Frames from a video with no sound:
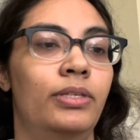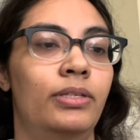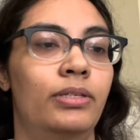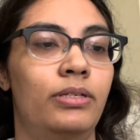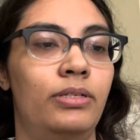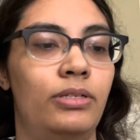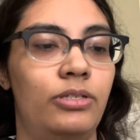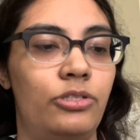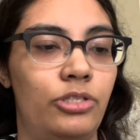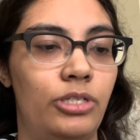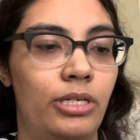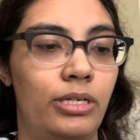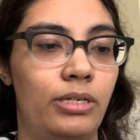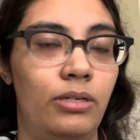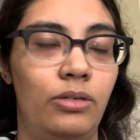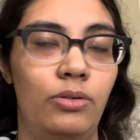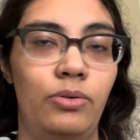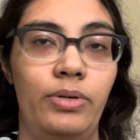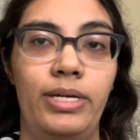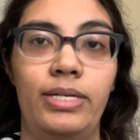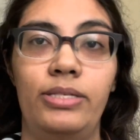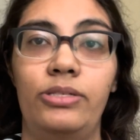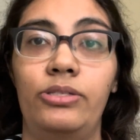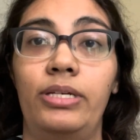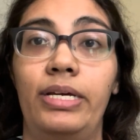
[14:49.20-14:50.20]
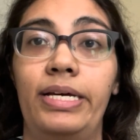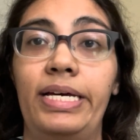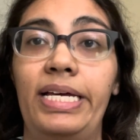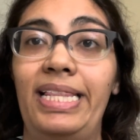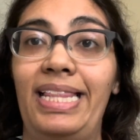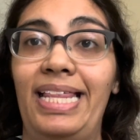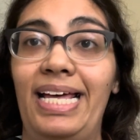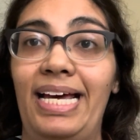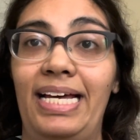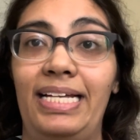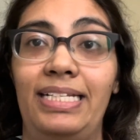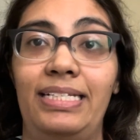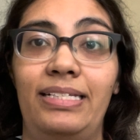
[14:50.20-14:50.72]
So it's good
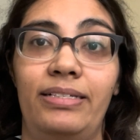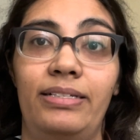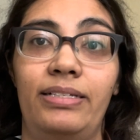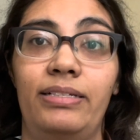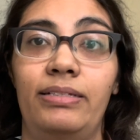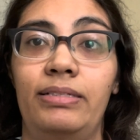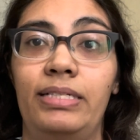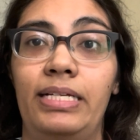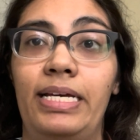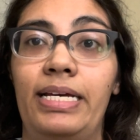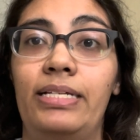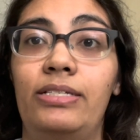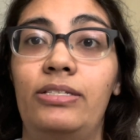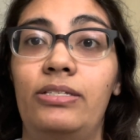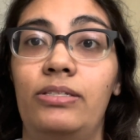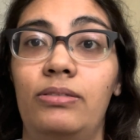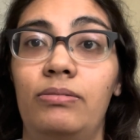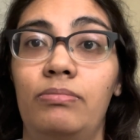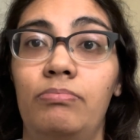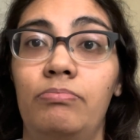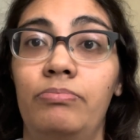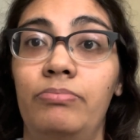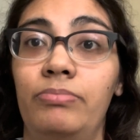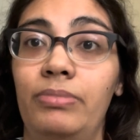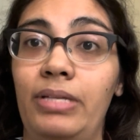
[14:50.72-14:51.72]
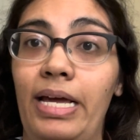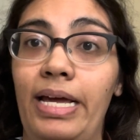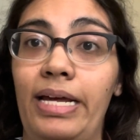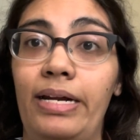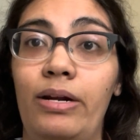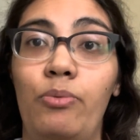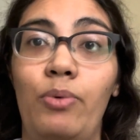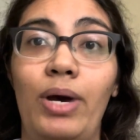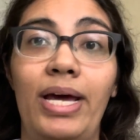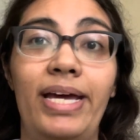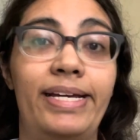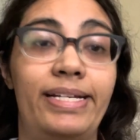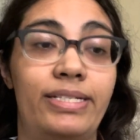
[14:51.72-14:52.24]
that it's
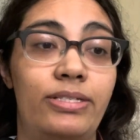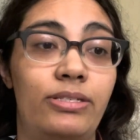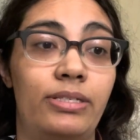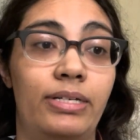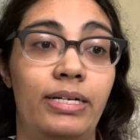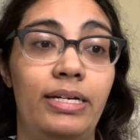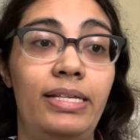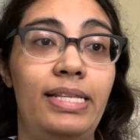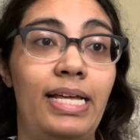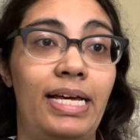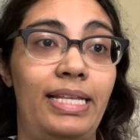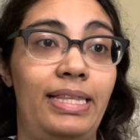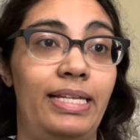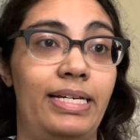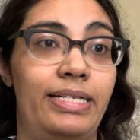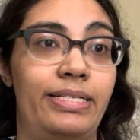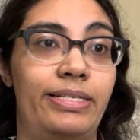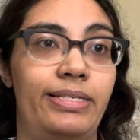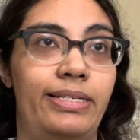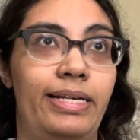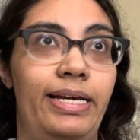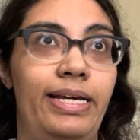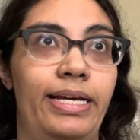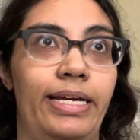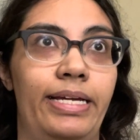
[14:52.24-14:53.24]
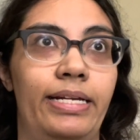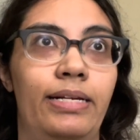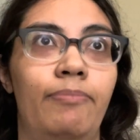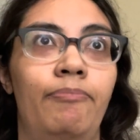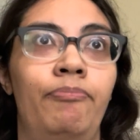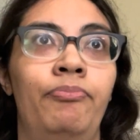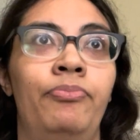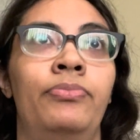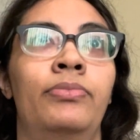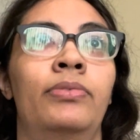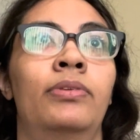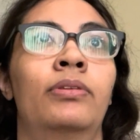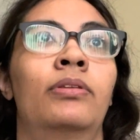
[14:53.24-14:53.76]
good that they stayed.
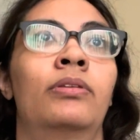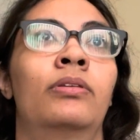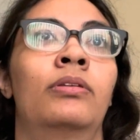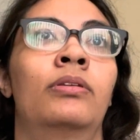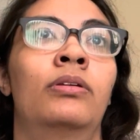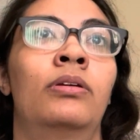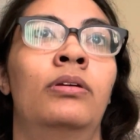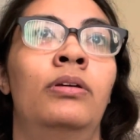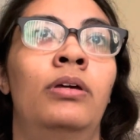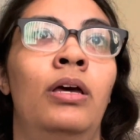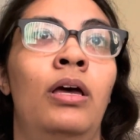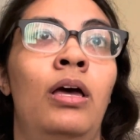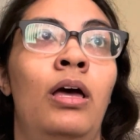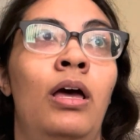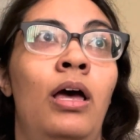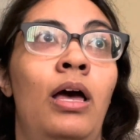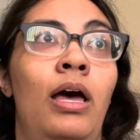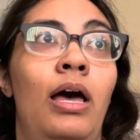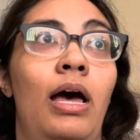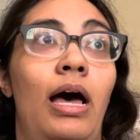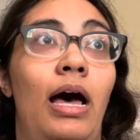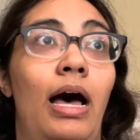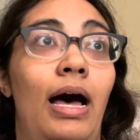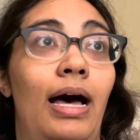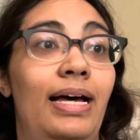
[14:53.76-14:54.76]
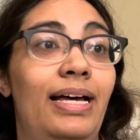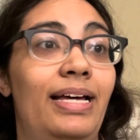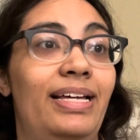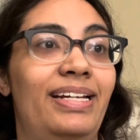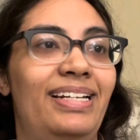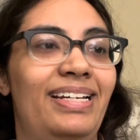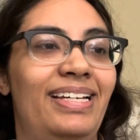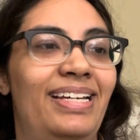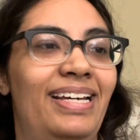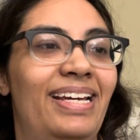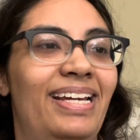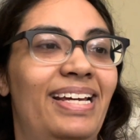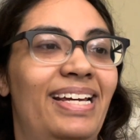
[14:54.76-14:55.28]
On
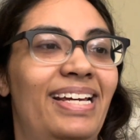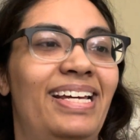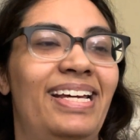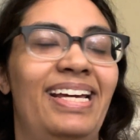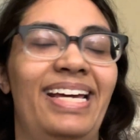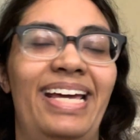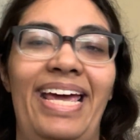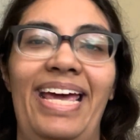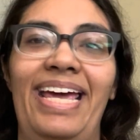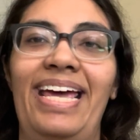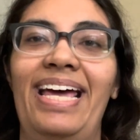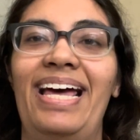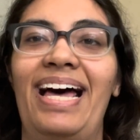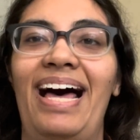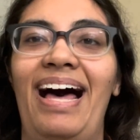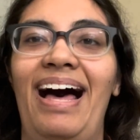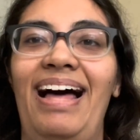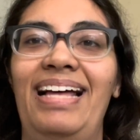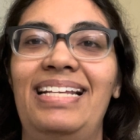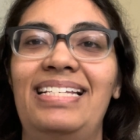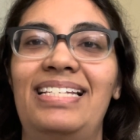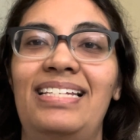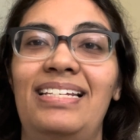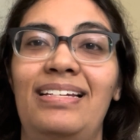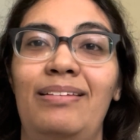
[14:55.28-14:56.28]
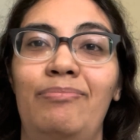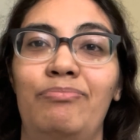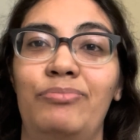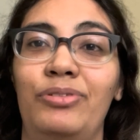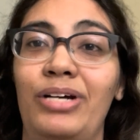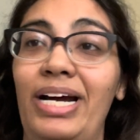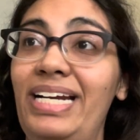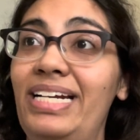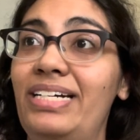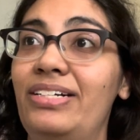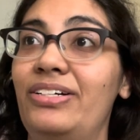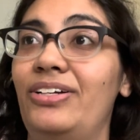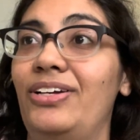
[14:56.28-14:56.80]
on some
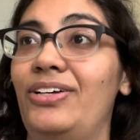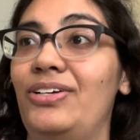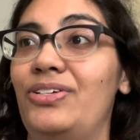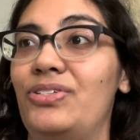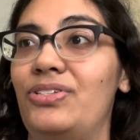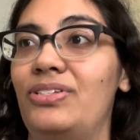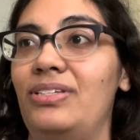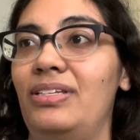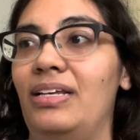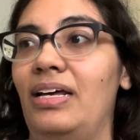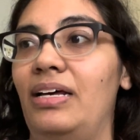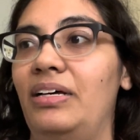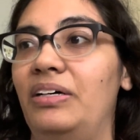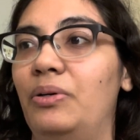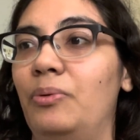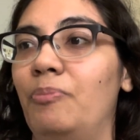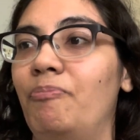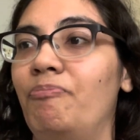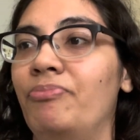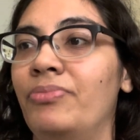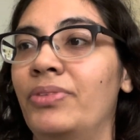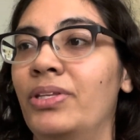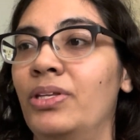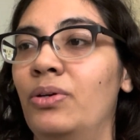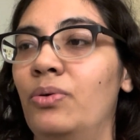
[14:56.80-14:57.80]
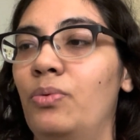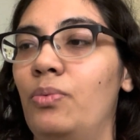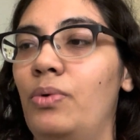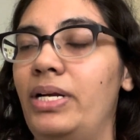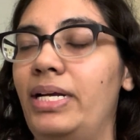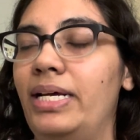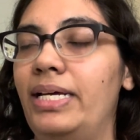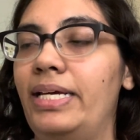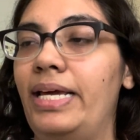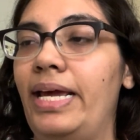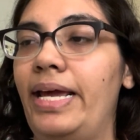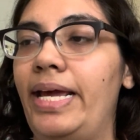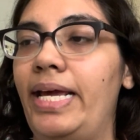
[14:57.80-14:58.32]
brighter news, though, when
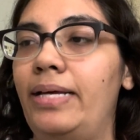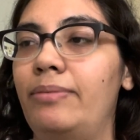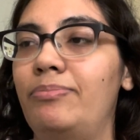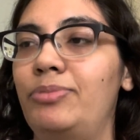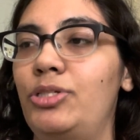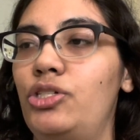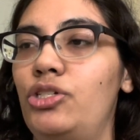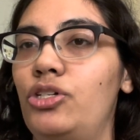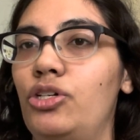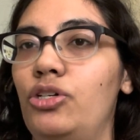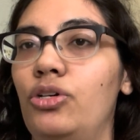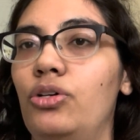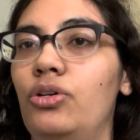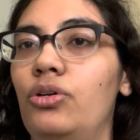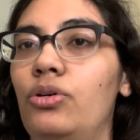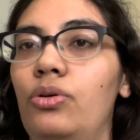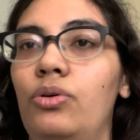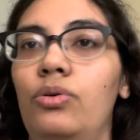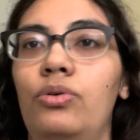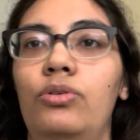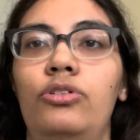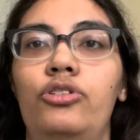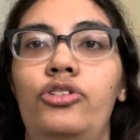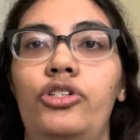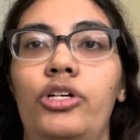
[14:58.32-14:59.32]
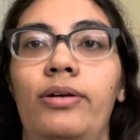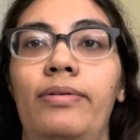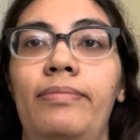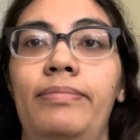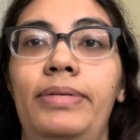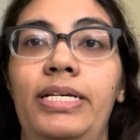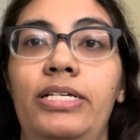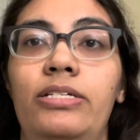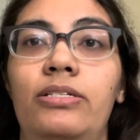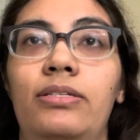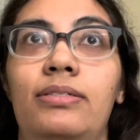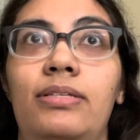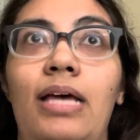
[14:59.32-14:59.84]
it came to
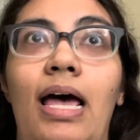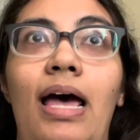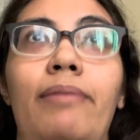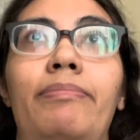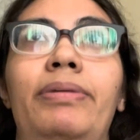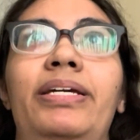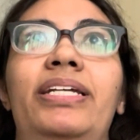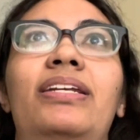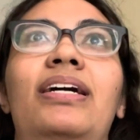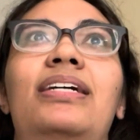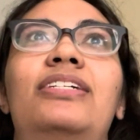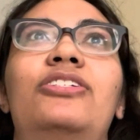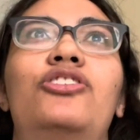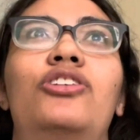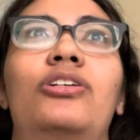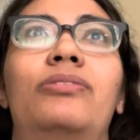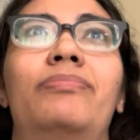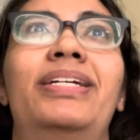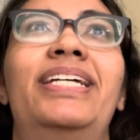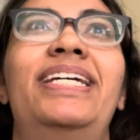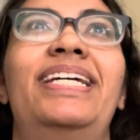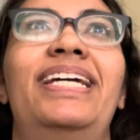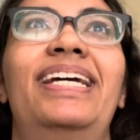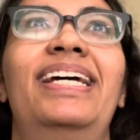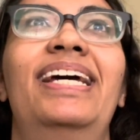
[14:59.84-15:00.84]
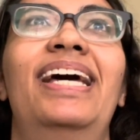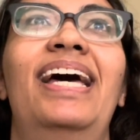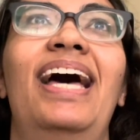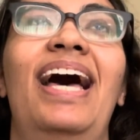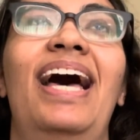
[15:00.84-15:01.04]
not Germany,